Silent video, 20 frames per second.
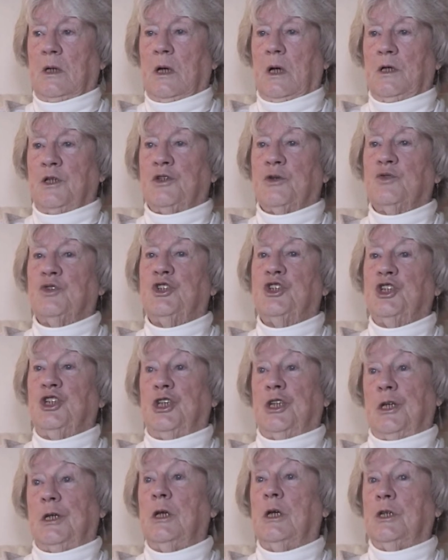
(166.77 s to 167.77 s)
And so
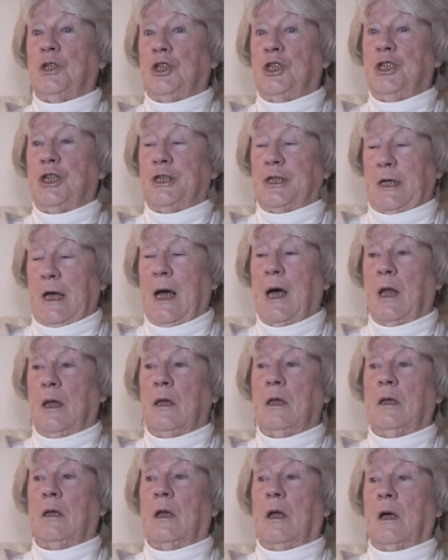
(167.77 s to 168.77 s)
she
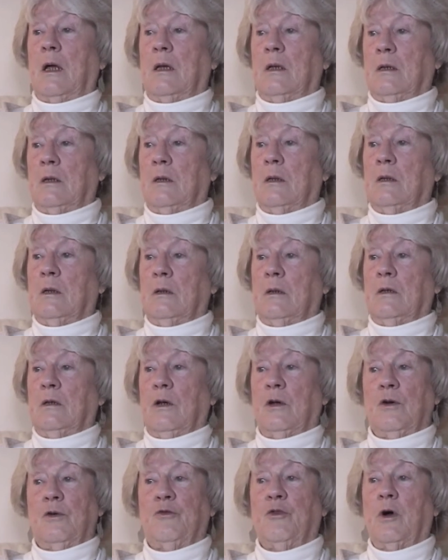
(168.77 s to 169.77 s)
said that
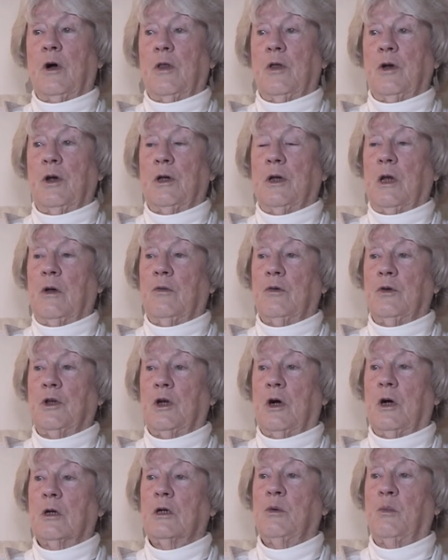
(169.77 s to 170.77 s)
her father had never
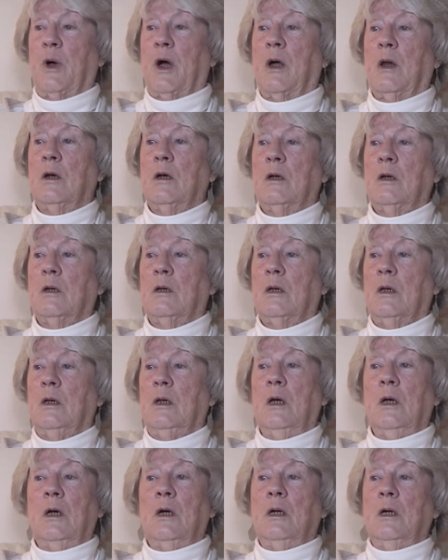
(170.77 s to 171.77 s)
talked about it, and
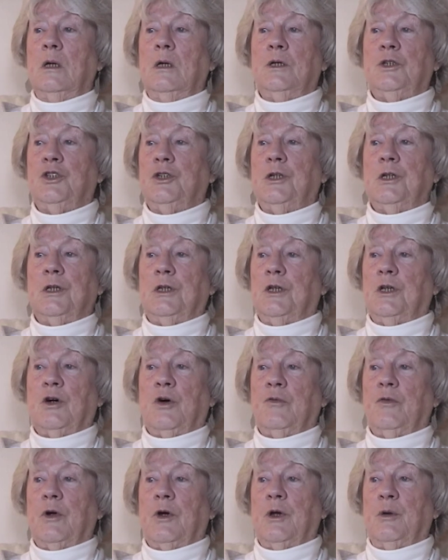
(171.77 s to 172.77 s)
she didn't
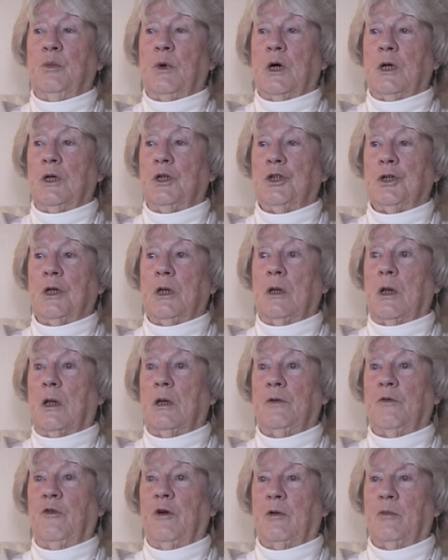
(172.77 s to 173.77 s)
know very much,
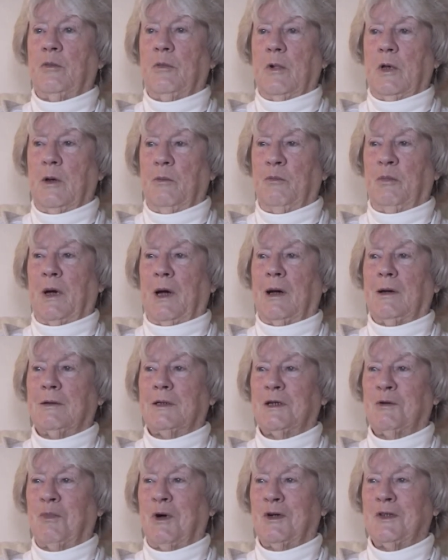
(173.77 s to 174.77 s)
and felt
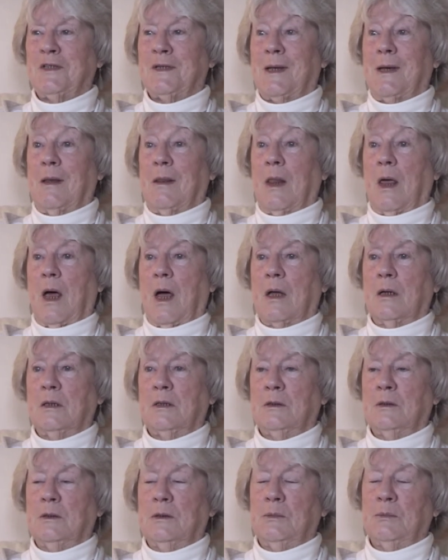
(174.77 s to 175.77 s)
embarrassed about saying that
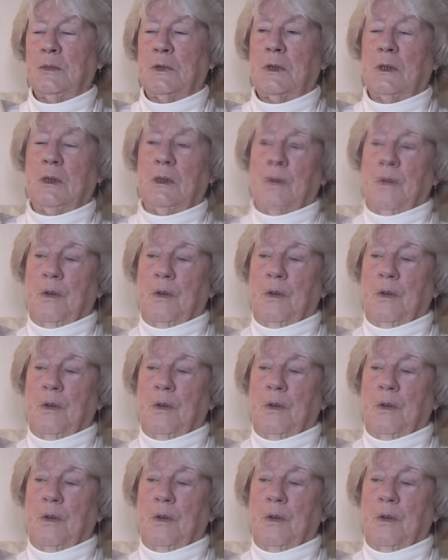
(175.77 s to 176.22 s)
too. But